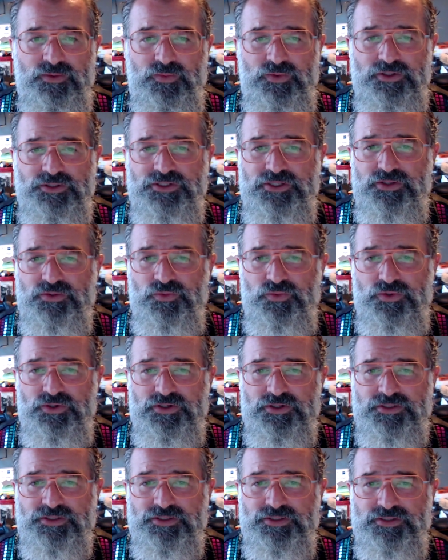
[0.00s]
The worst of the
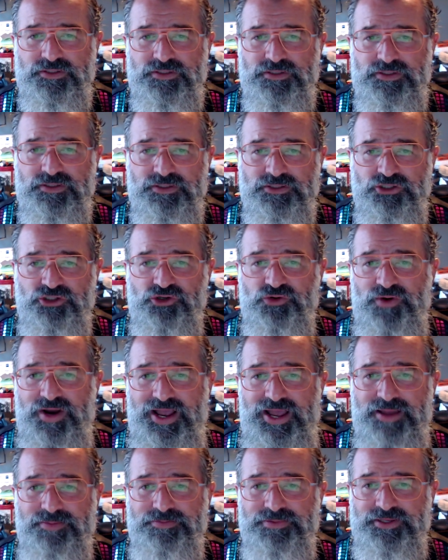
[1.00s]
worst
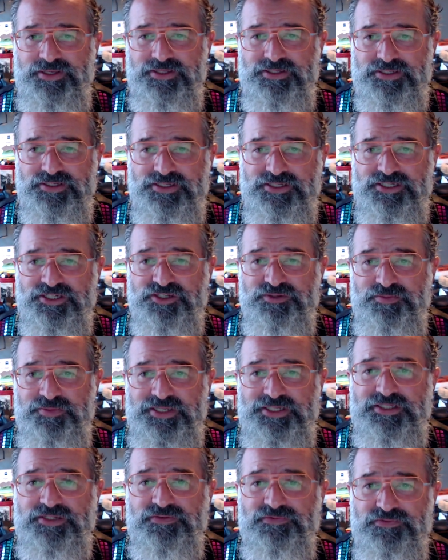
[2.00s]
trap is
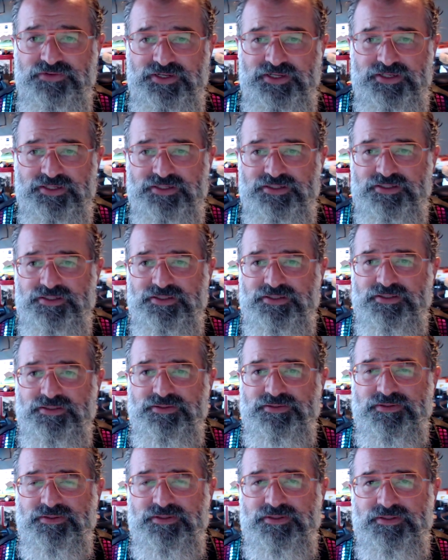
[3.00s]
dismissiveness.
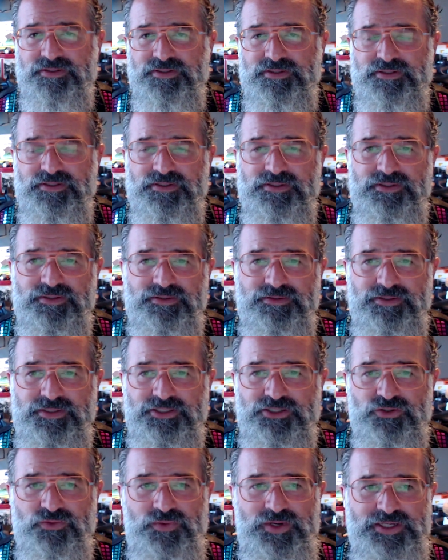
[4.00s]

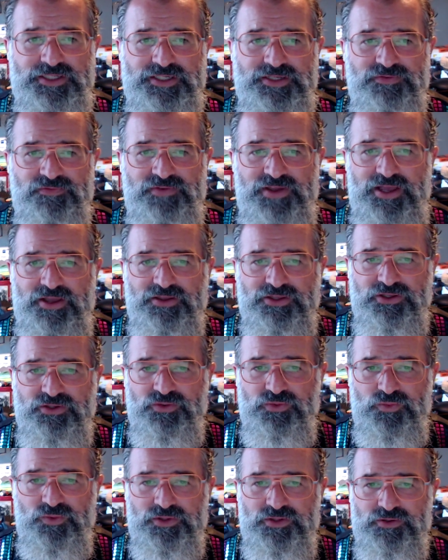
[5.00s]
It's erasing
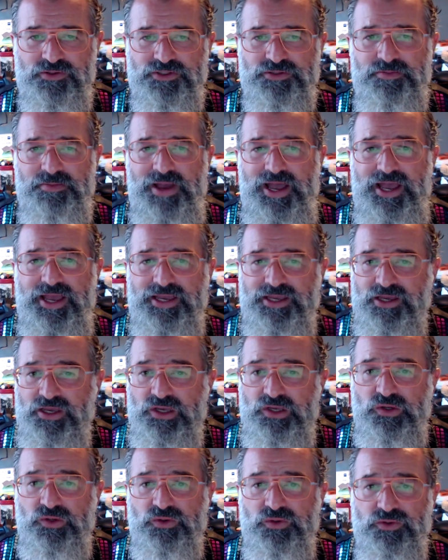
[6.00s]
value, whether it's my
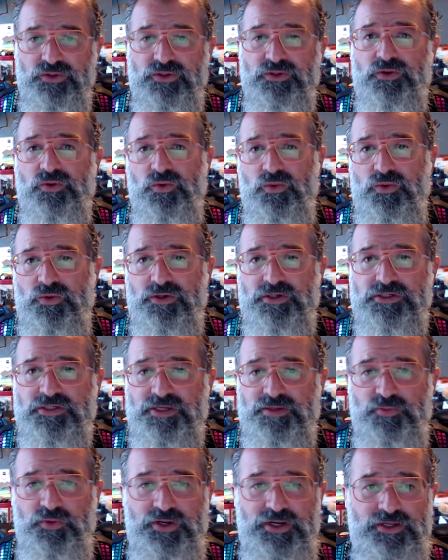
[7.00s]
own or
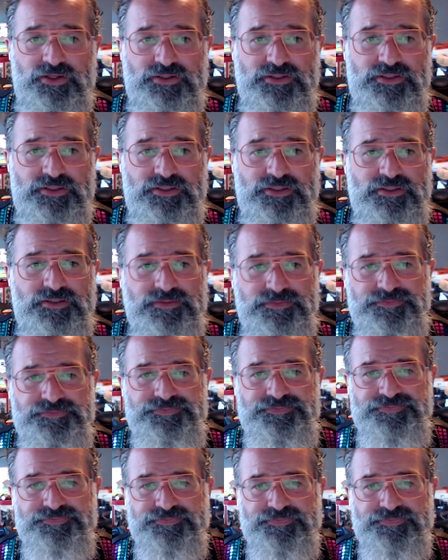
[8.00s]
someone else's.